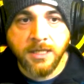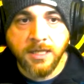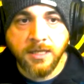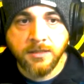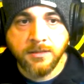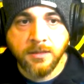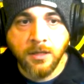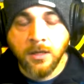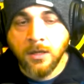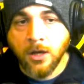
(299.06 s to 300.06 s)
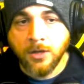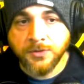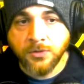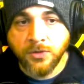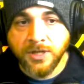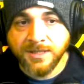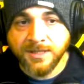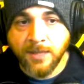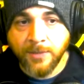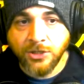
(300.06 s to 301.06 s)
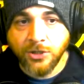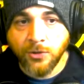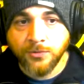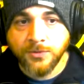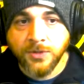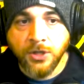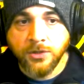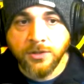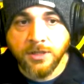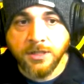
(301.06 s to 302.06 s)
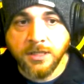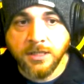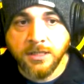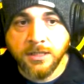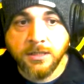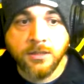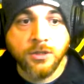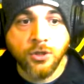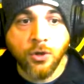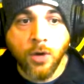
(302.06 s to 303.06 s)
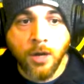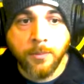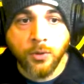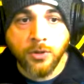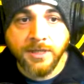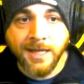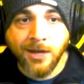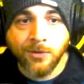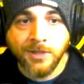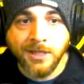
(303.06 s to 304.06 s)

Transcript: keys also known as semitones, you need to go up or down to